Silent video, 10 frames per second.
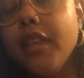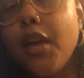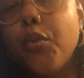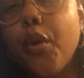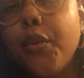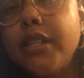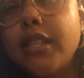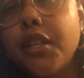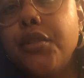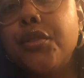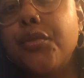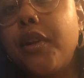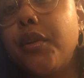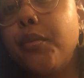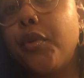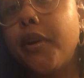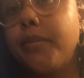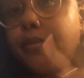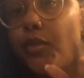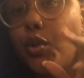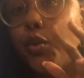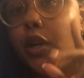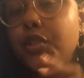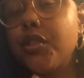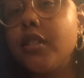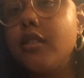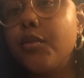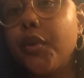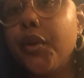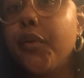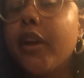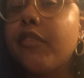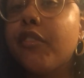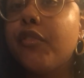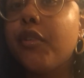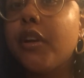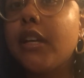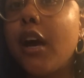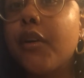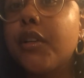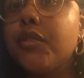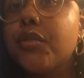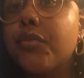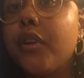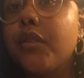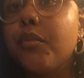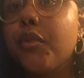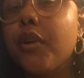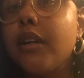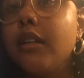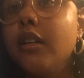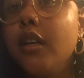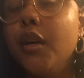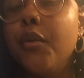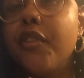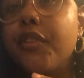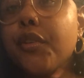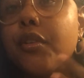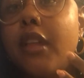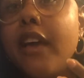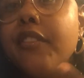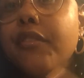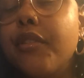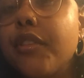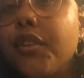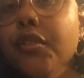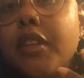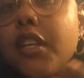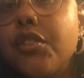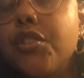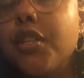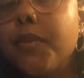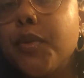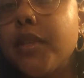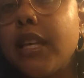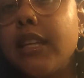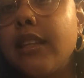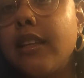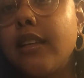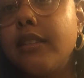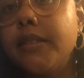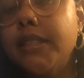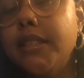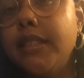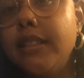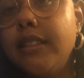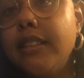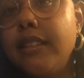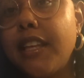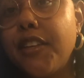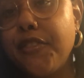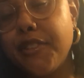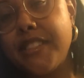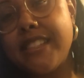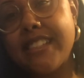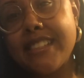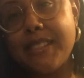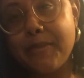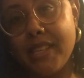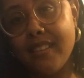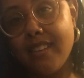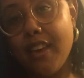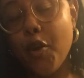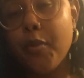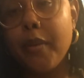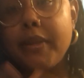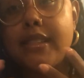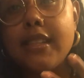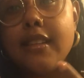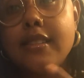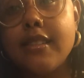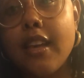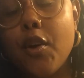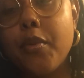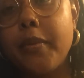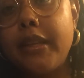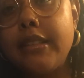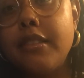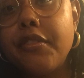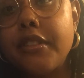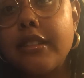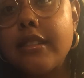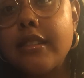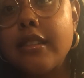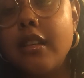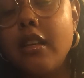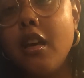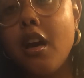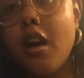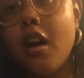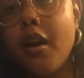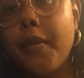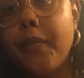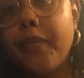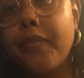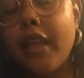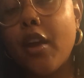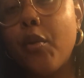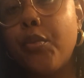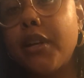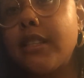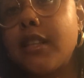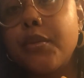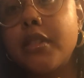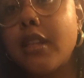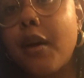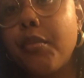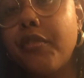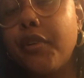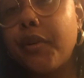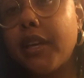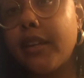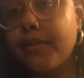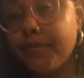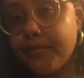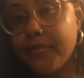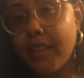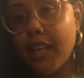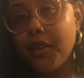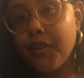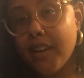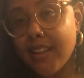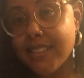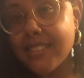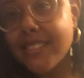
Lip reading: In what ways can you surrender more? 2 questions. What are you grateful for, and how can you surrender more? Within your life, within your relationships, with anything. Thank you for listening to me. I hope I made sense. I hope I made a difference. I hope what I said was thought-provoking. Thank you, guys.